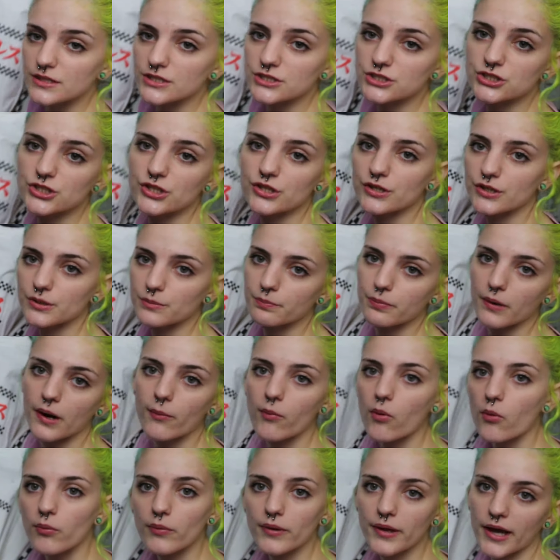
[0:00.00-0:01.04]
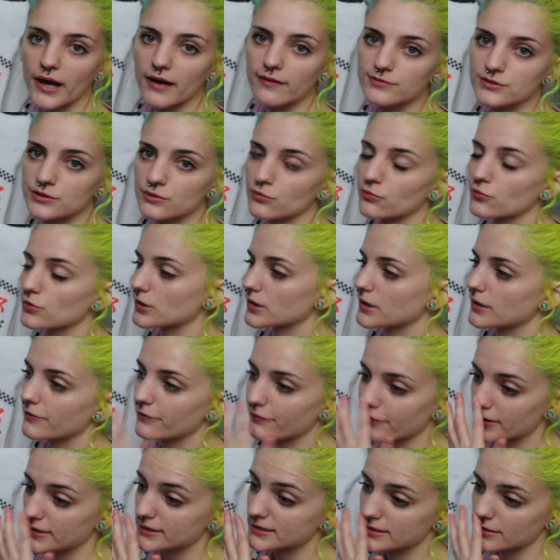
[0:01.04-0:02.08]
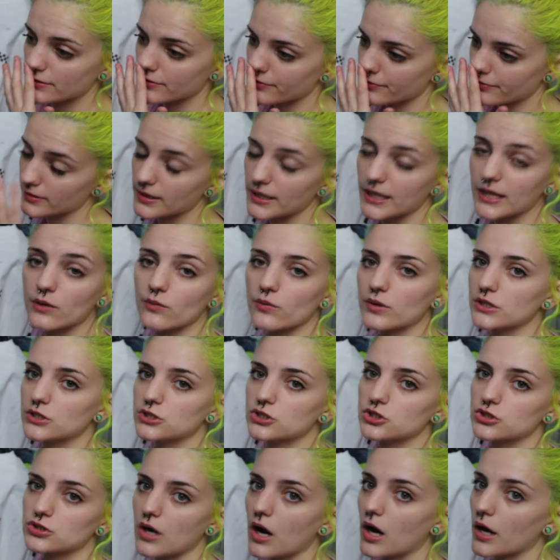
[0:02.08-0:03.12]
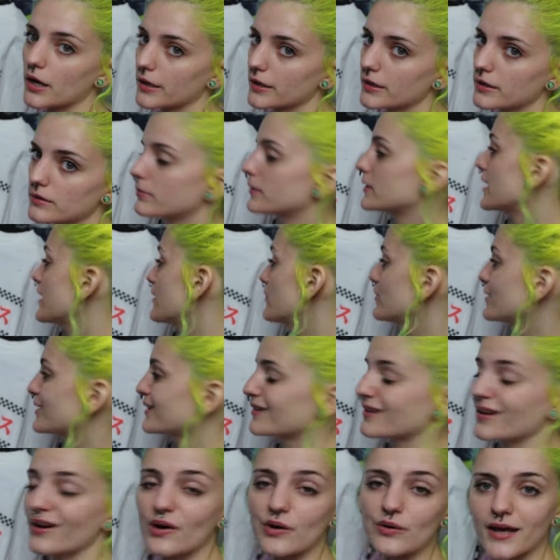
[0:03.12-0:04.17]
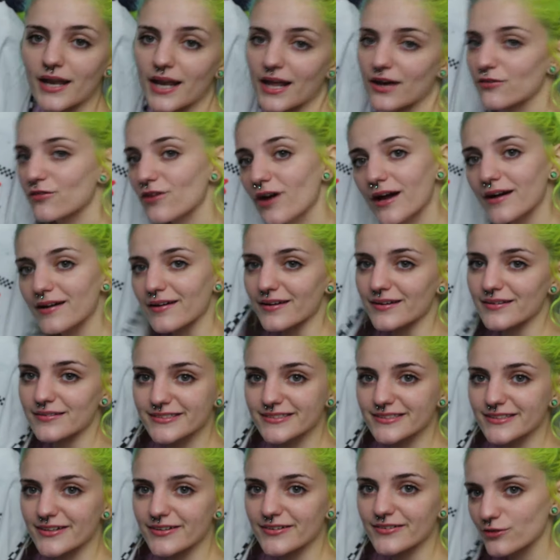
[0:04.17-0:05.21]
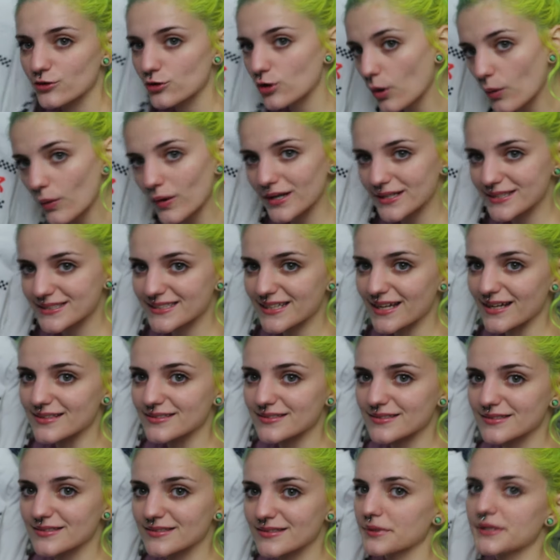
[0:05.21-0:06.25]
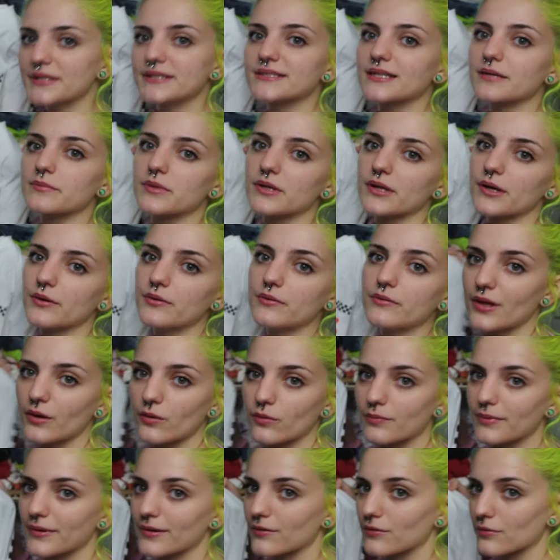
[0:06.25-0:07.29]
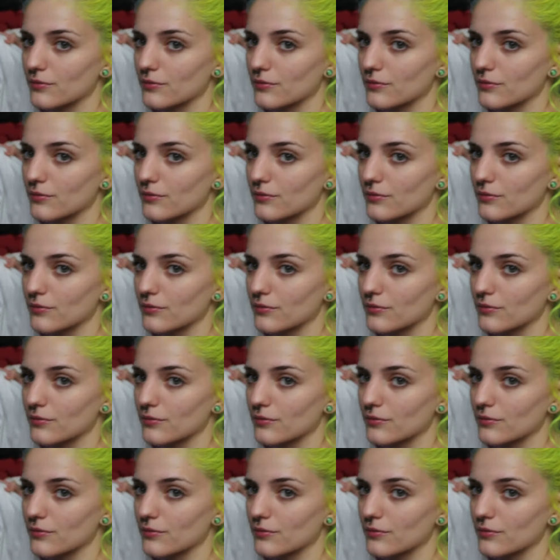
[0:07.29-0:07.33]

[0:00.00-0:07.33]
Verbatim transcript: This shirt could probably have some really offensive language on it, but I wouldn't know. And I rock it, so if you know what it says, please let me know. That would be